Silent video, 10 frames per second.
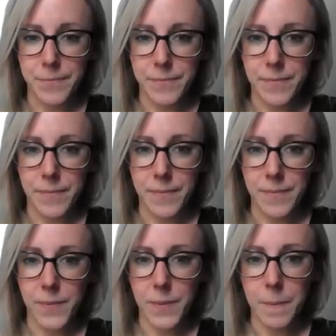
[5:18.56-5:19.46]

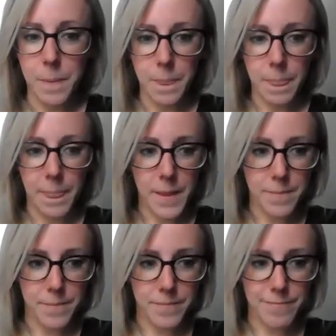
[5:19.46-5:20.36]

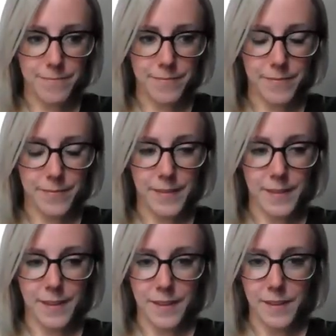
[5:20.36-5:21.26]

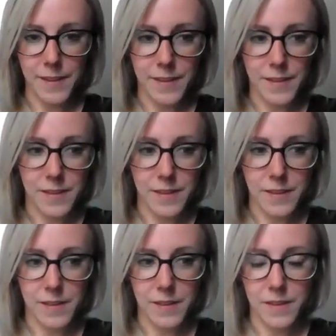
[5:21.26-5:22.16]

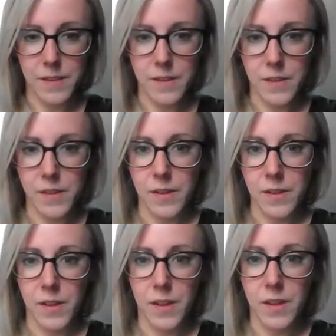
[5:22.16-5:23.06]

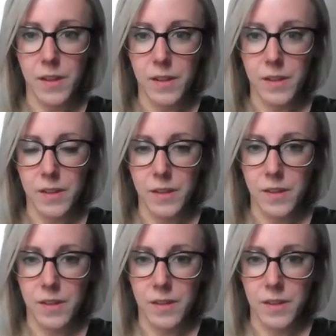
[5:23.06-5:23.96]

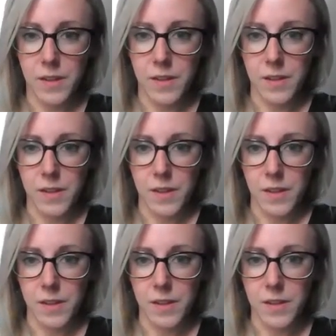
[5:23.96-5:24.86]

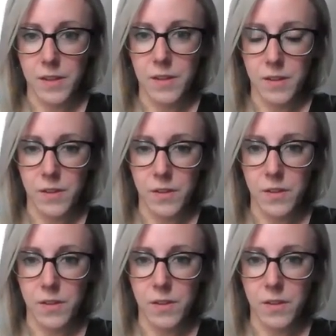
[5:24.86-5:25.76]

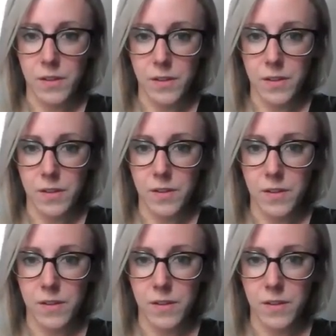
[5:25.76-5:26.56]
This person isn't speaking.